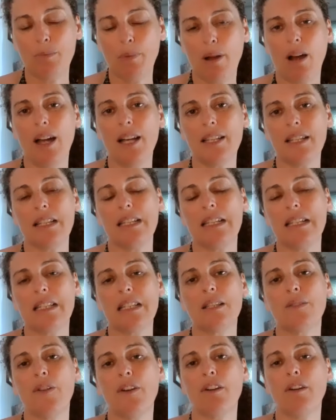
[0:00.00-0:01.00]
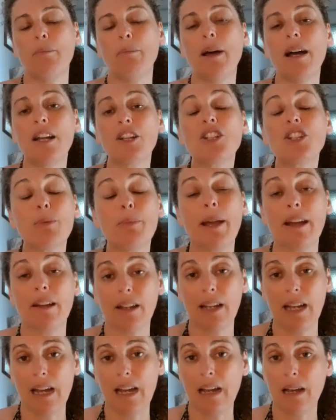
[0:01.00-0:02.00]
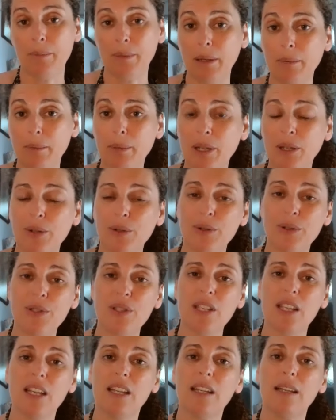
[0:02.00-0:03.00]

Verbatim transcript: Pisces is very much about karma because